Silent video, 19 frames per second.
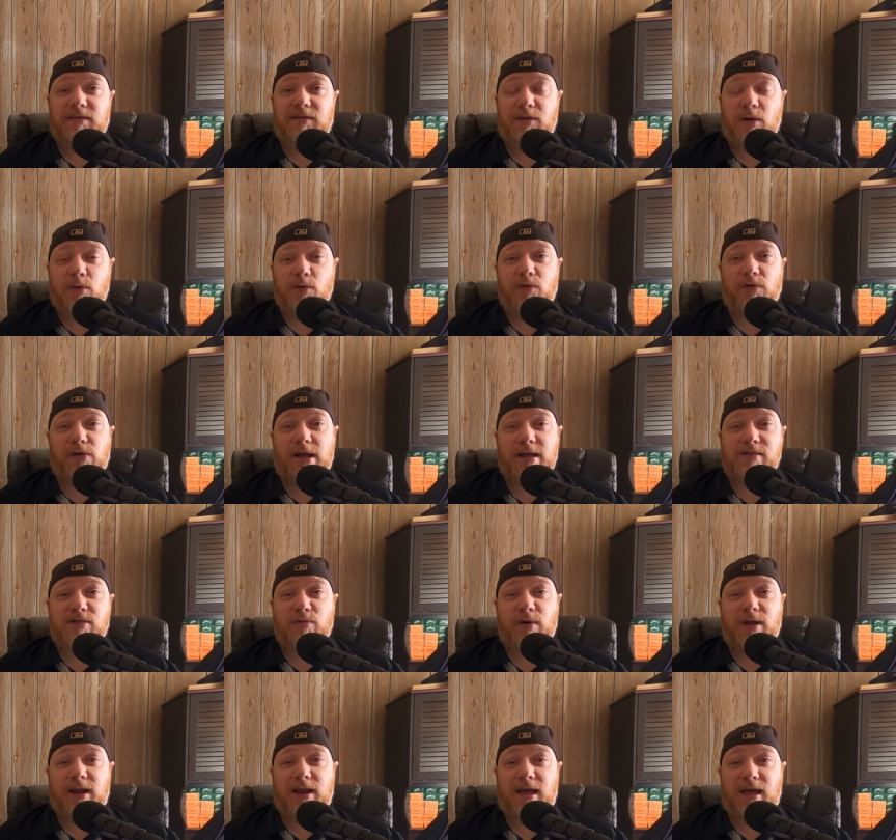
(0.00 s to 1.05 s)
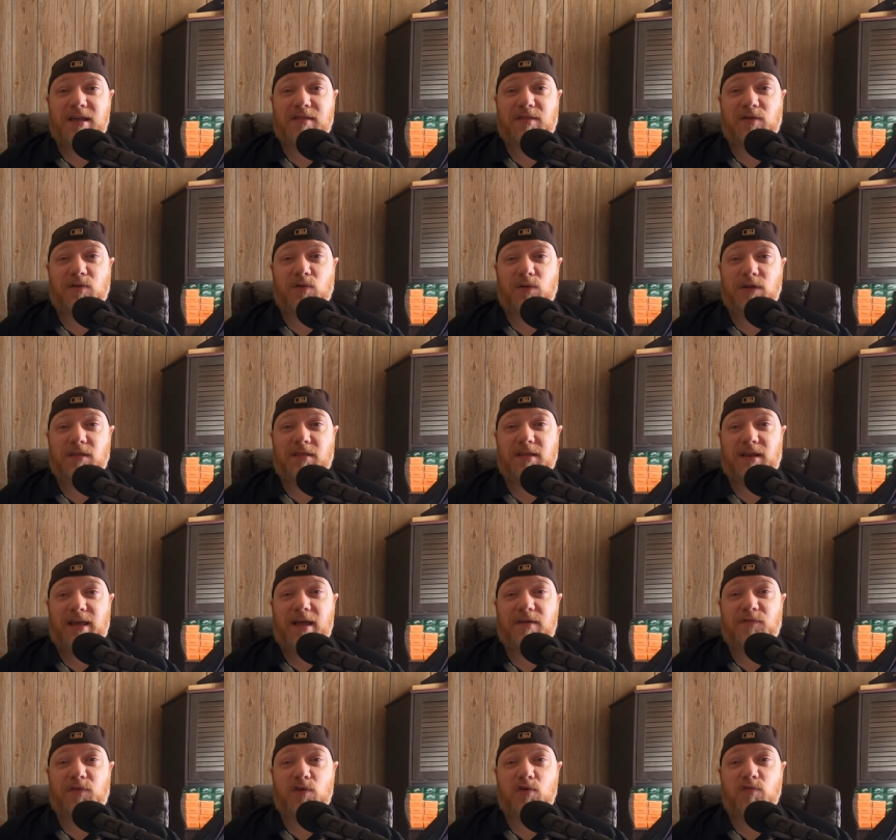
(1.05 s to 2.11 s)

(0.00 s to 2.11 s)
Don't graduate high school until after